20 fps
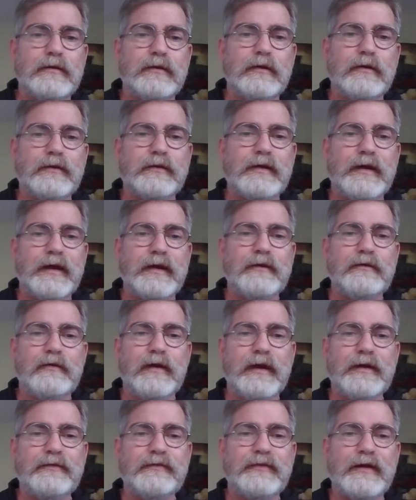Okay,
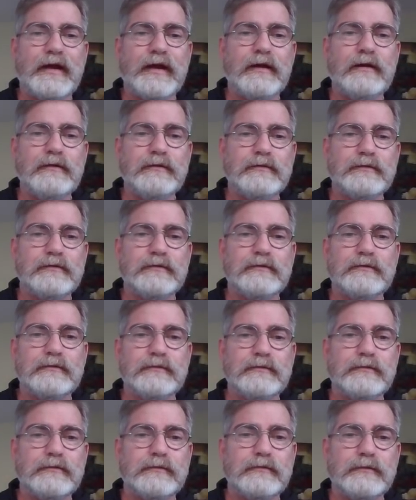right there,
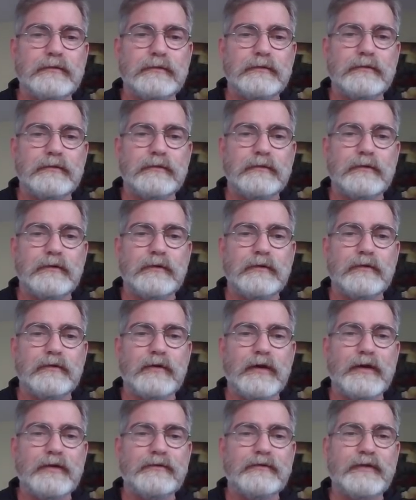
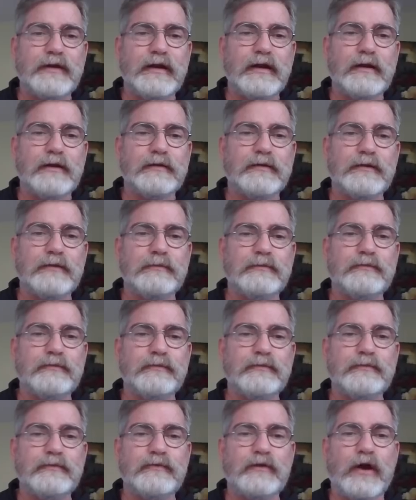right there in the
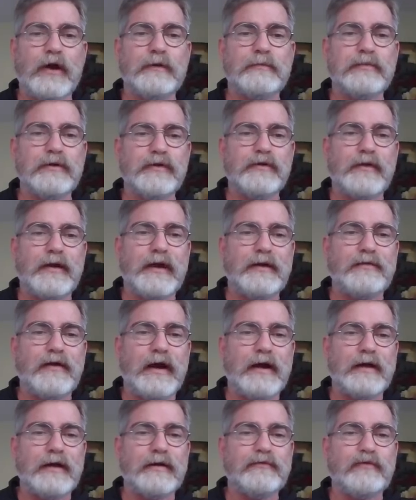dark blue that I've
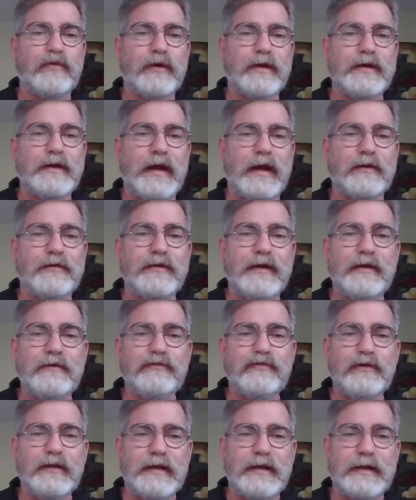highlighted for you now.
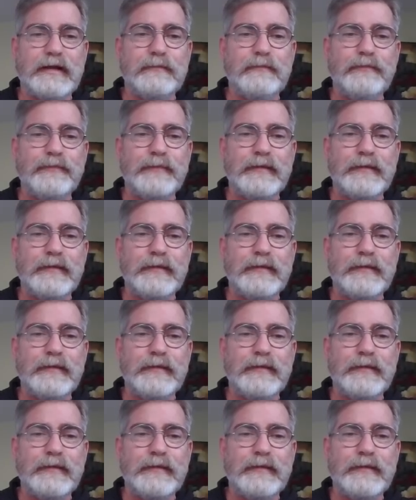Nephilim,